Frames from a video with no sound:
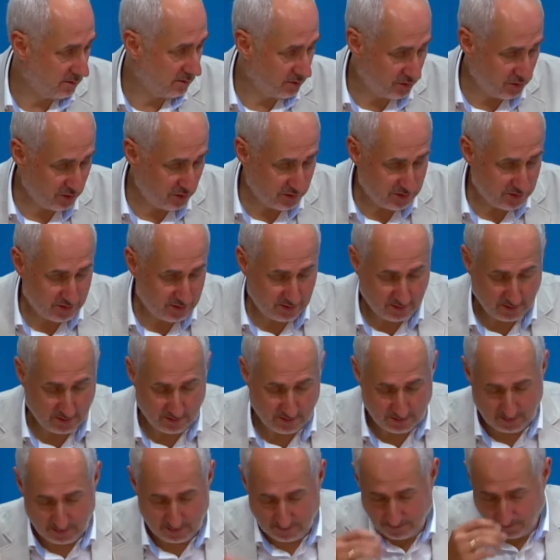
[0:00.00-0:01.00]
just
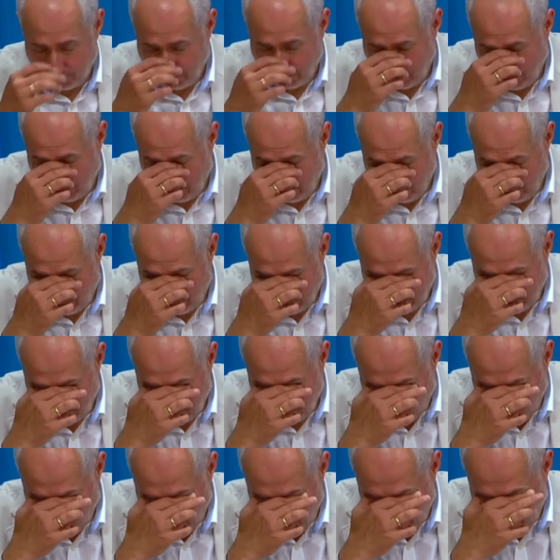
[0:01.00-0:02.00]
this
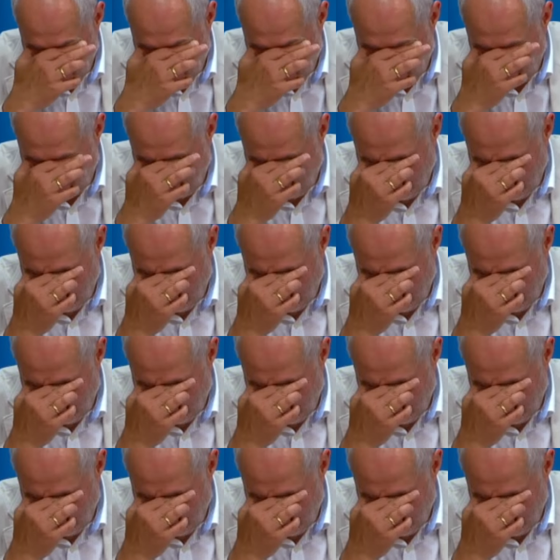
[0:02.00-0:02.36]
morning from